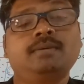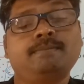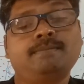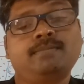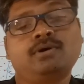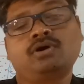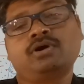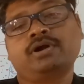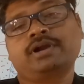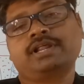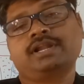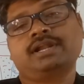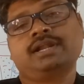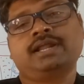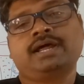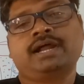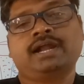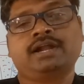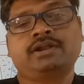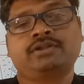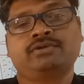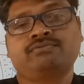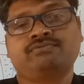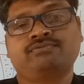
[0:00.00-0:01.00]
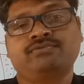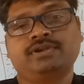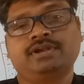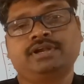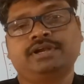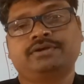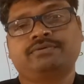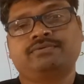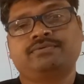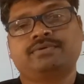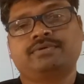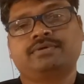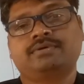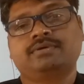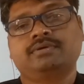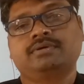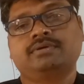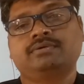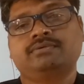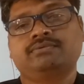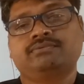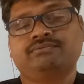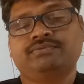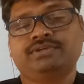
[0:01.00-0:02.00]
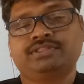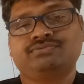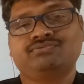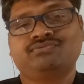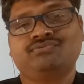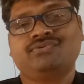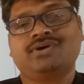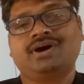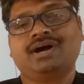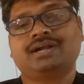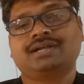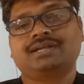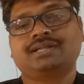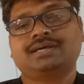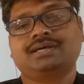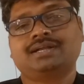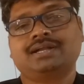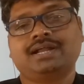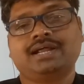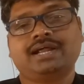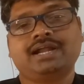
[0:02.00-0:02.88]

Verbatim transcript: bottle and you fill it with water